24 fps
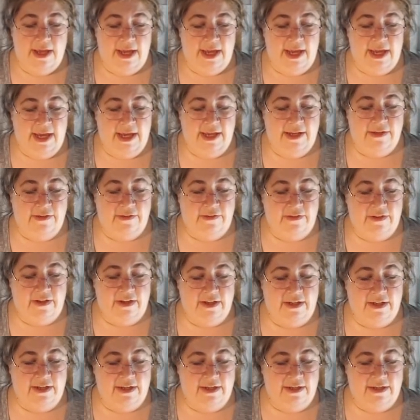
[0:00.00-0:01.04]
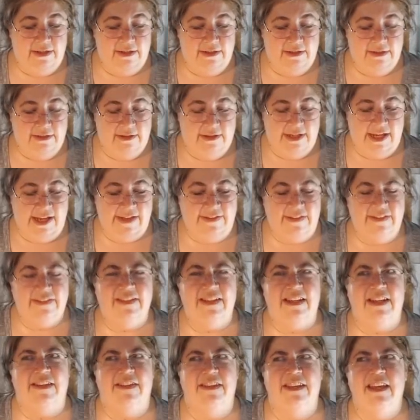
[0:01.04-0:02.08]
And as I
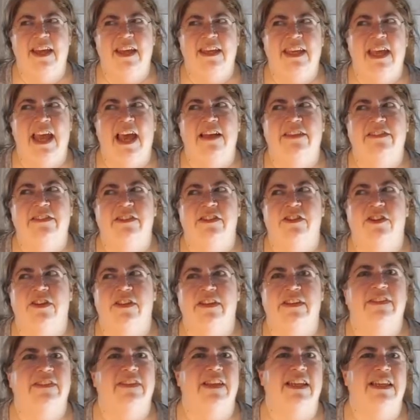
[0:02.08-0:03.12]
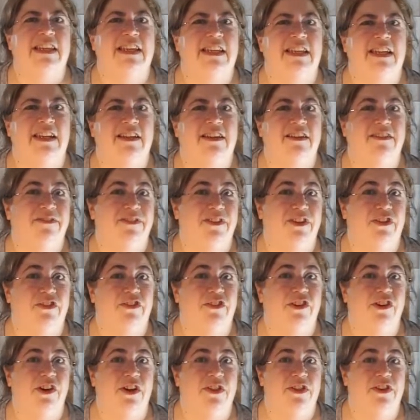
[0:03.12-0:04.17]
said, I think I cast it on the Sunday night and I
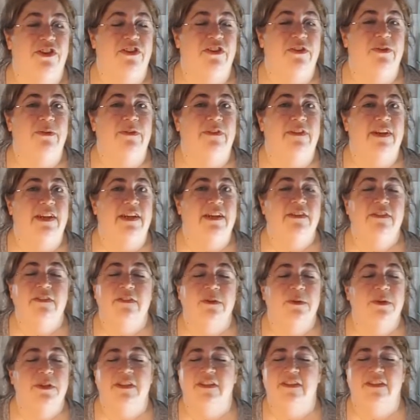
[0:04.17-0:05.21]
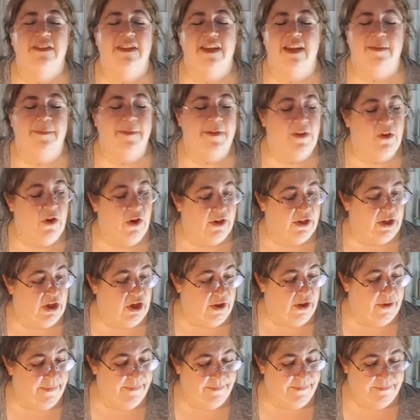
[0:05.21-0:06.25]
finished it on the Tuesday, so it didn't take me long at
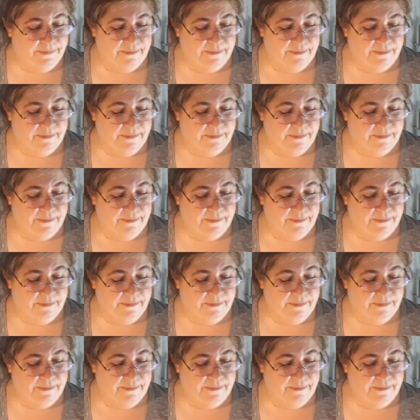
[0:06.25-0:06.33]
all.